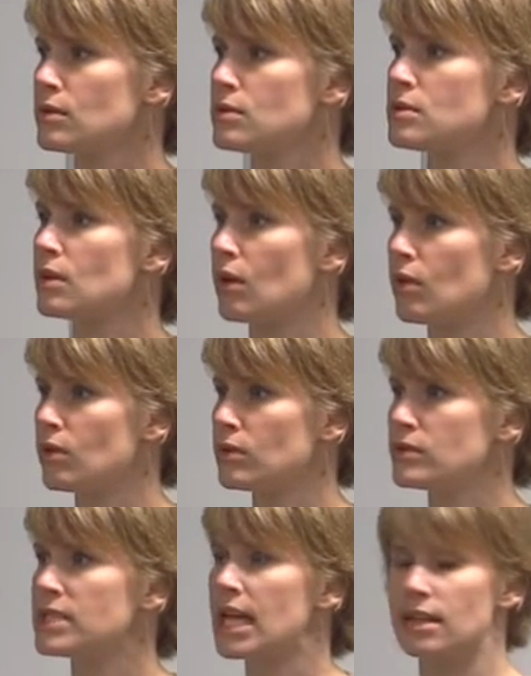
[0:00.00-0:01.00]
So
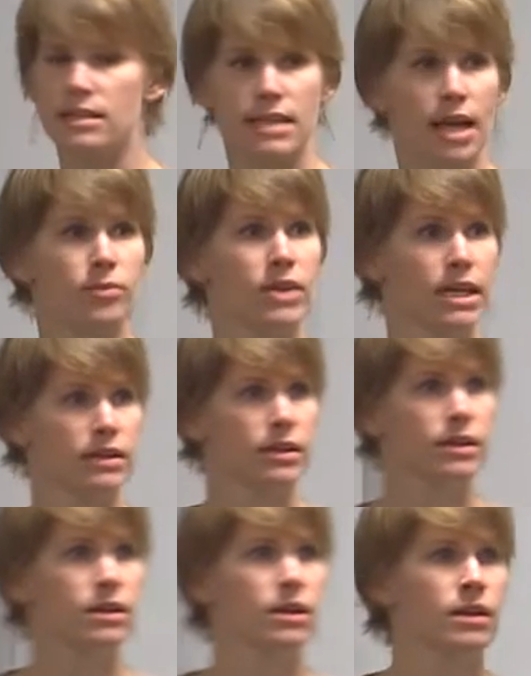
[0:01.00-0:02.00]
take the time
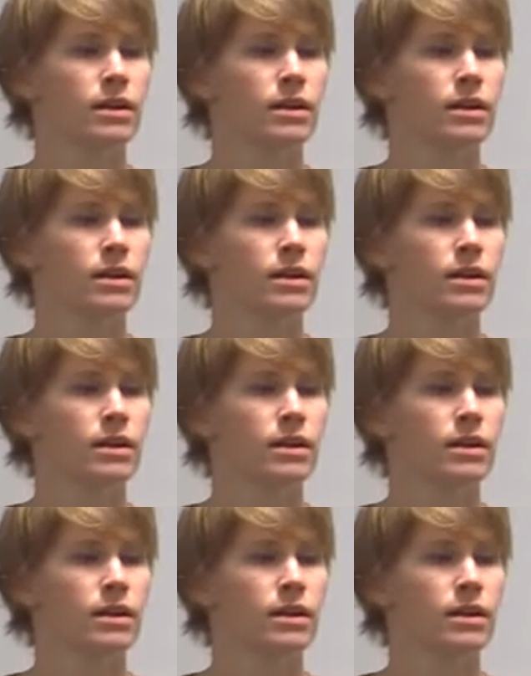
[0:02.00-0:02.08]
later